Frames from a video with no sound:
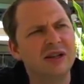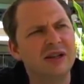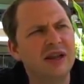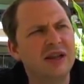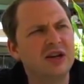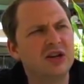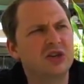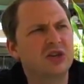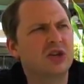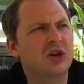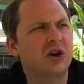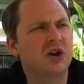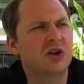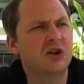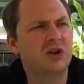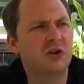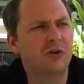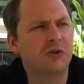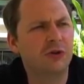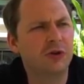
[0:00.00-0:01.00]
they just
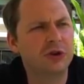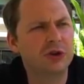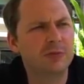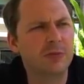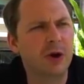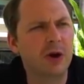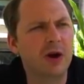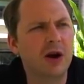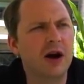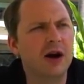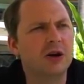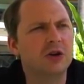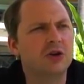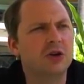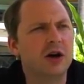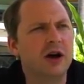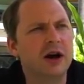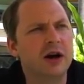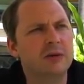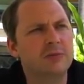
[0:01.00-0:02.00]
started their first smart
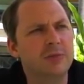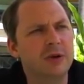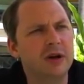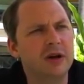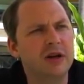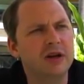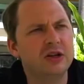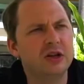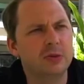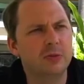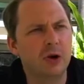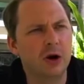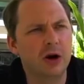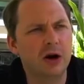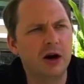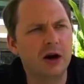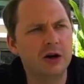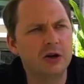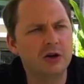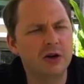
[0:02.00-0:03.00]
contract, but each smart
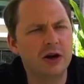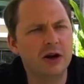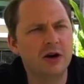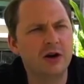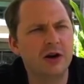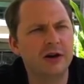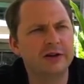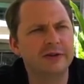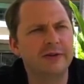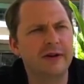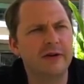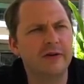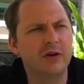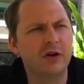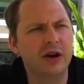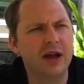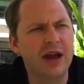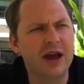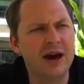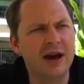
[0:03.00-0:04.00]
contract costs five
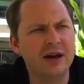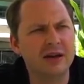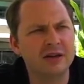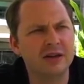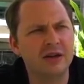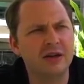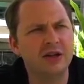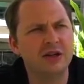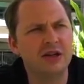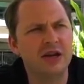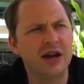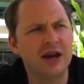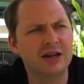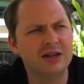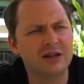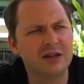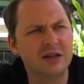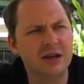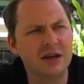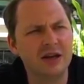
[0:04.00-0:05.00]
hundred gas, and each
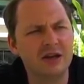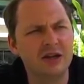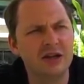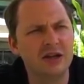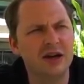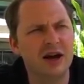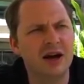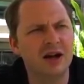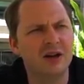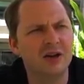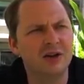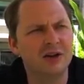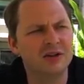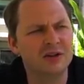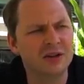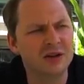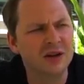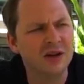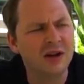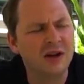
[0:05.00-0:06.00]
gas is eighteen
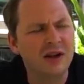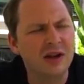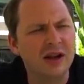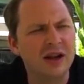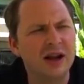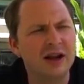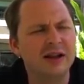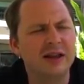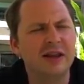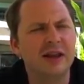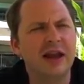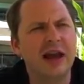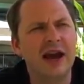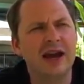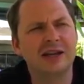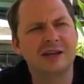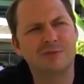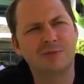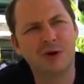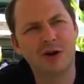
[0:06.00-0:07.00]
dollars. And then the
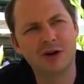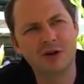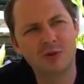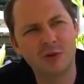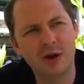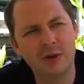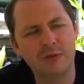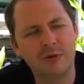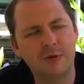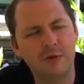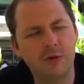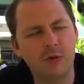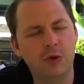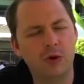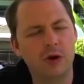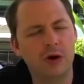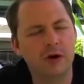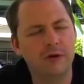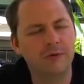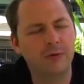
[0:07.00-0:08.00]
gas price went up to
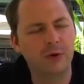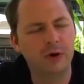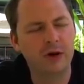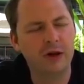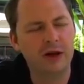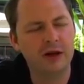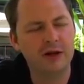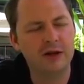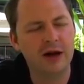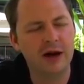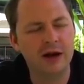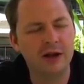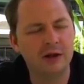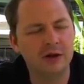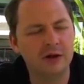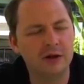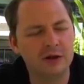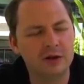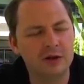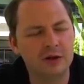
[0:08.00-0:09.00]
four, uh, forty-eight
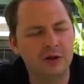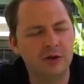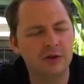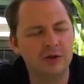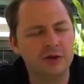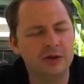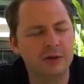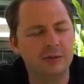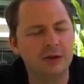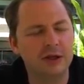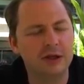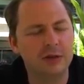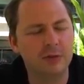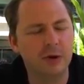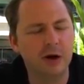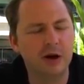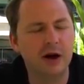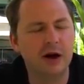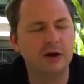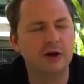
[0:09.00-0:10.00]
dollars. So some of these
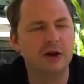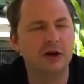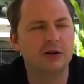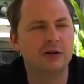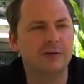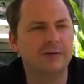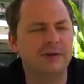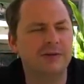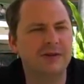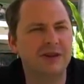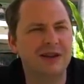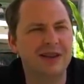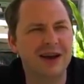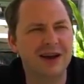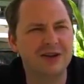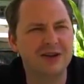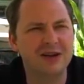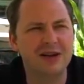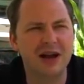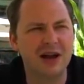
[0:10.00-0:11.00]
smart contracts are fifty
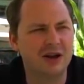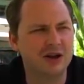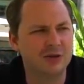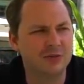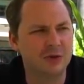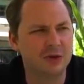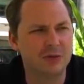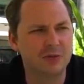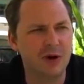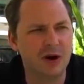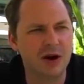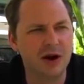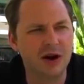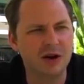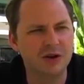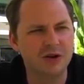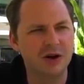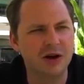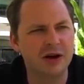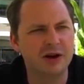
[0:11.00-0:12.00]
thousand dollars per smart
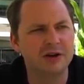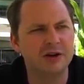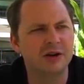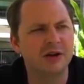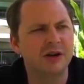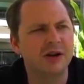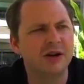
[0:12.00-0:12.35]
contract,